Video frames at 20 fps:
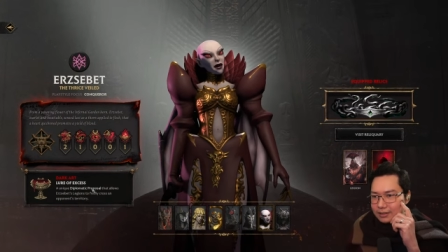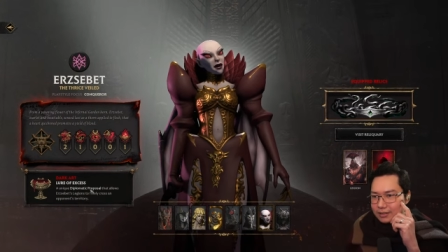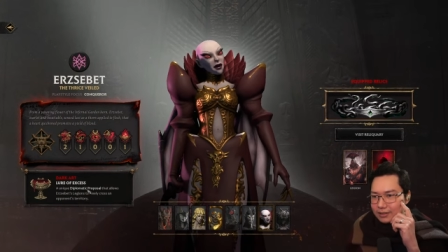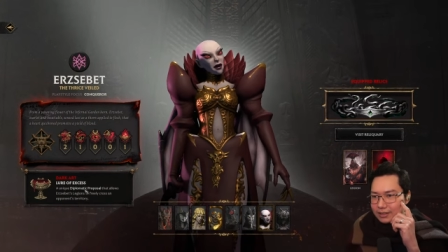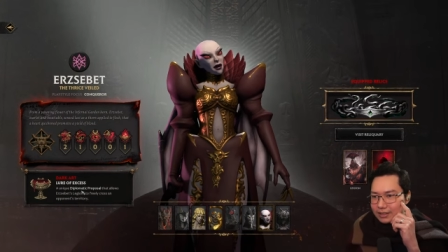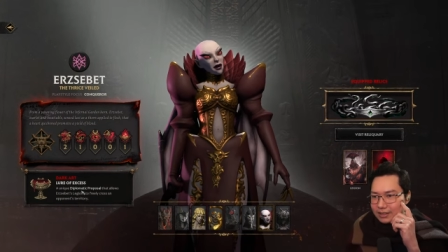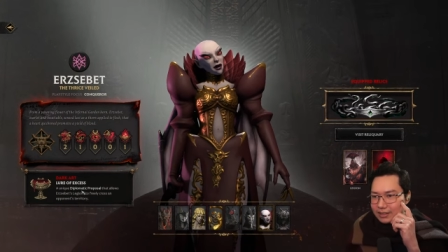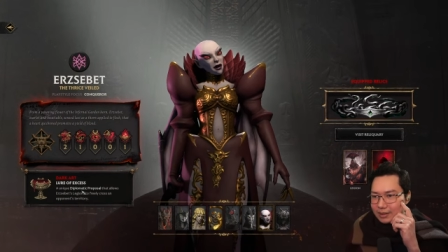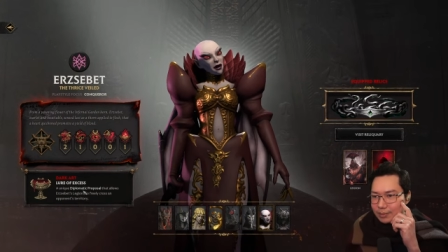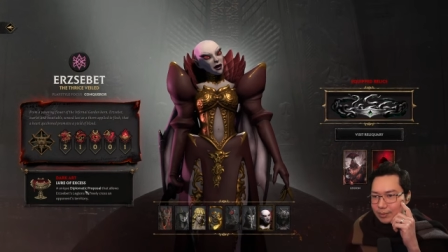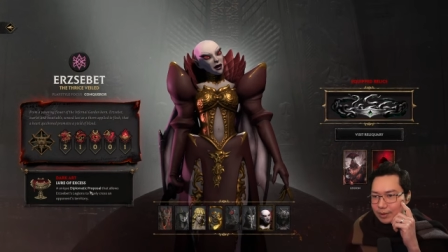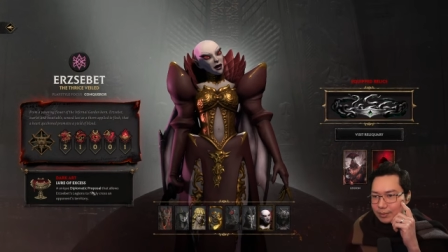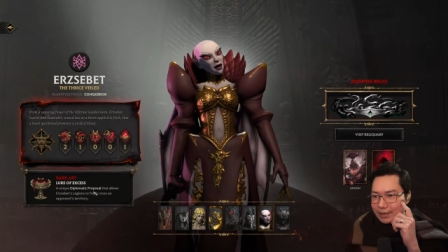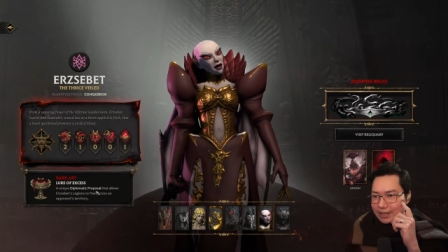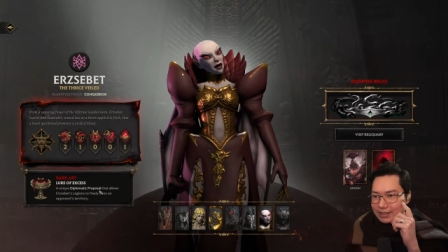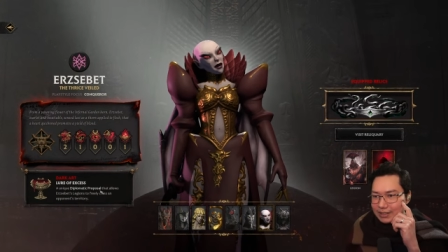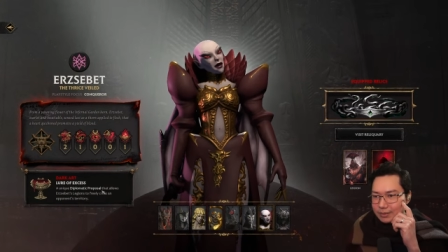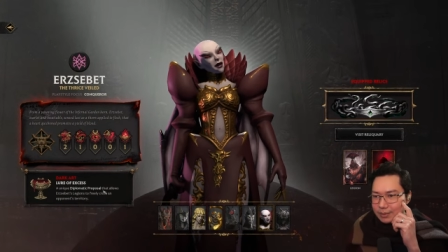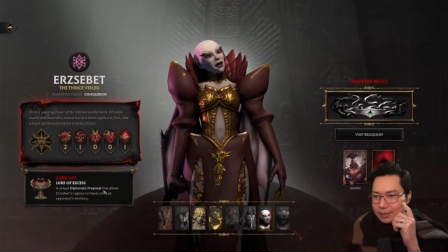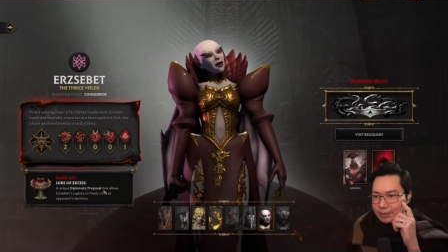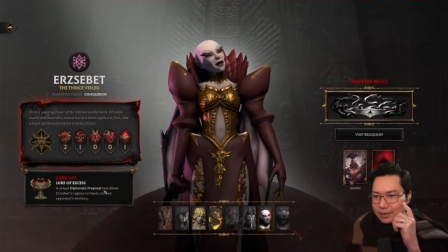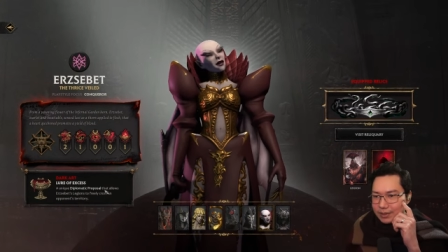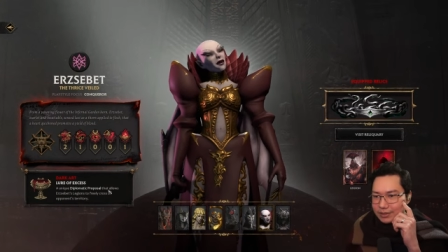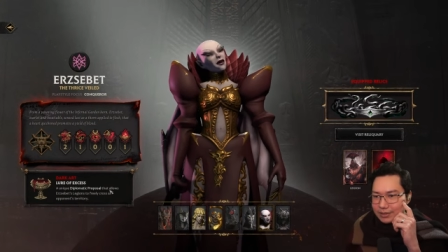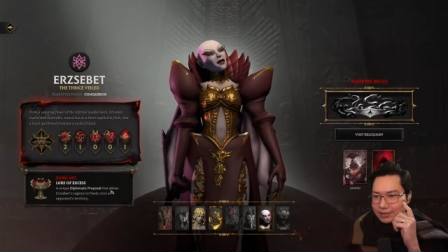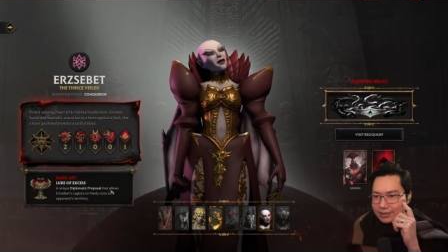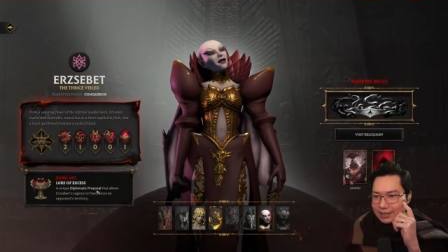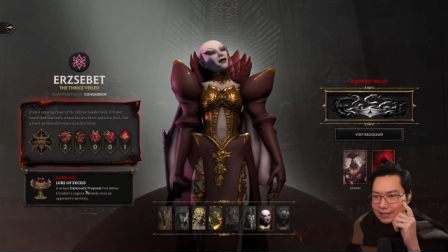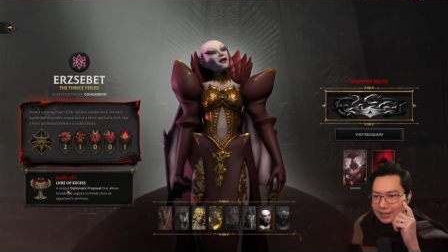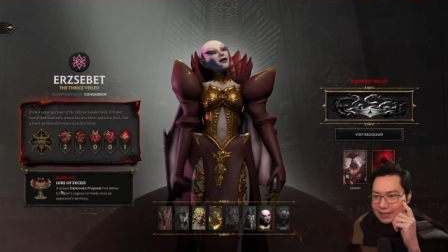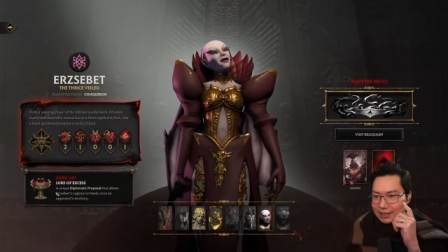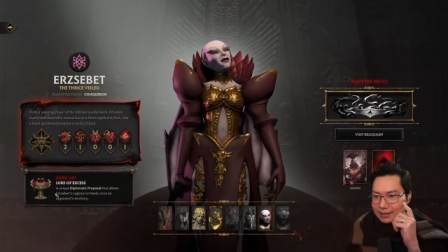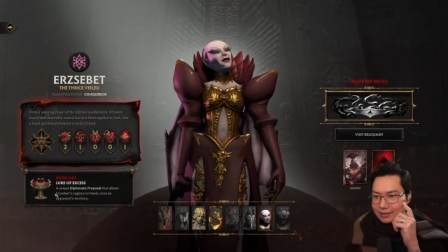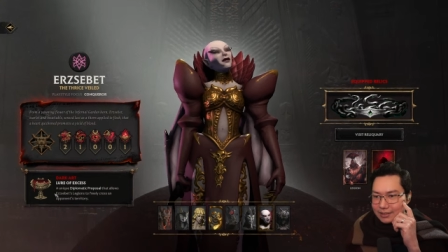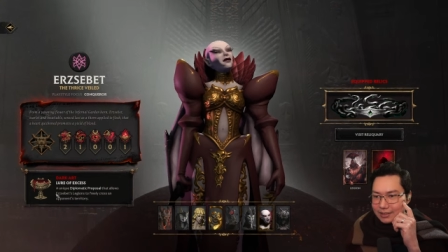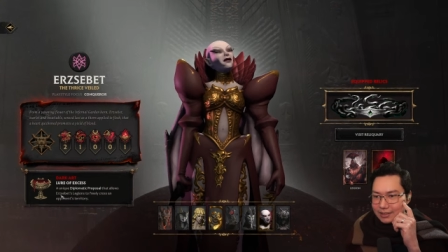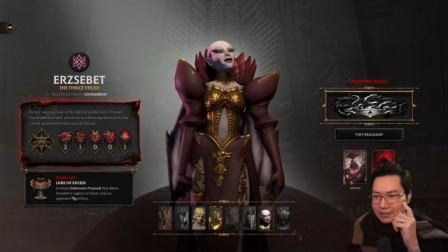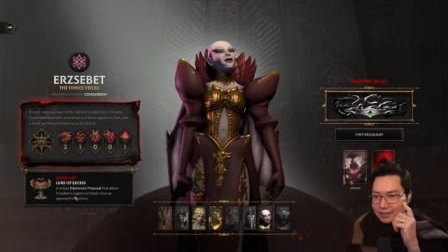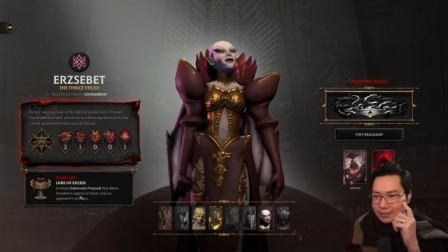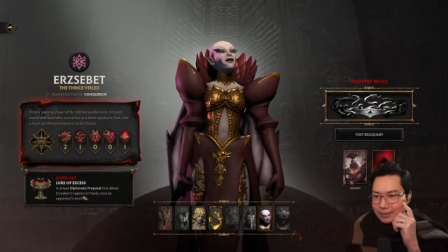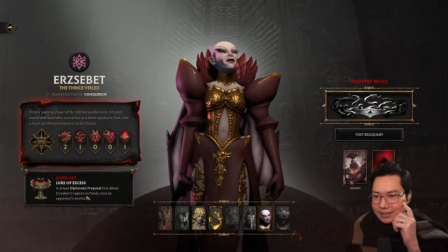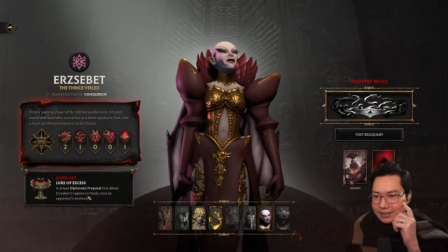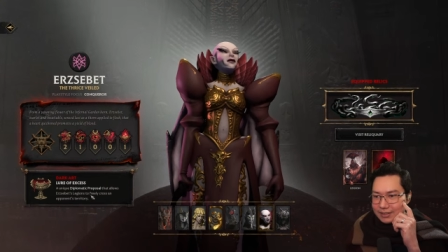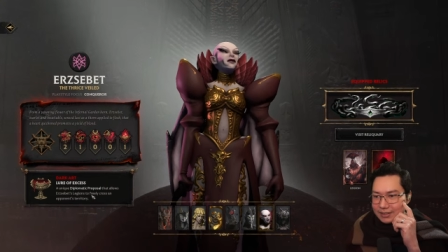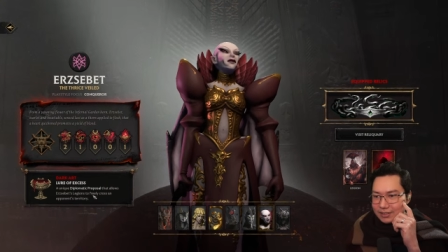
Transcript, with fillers: Unique diplomatic proposal that allows Ursabet's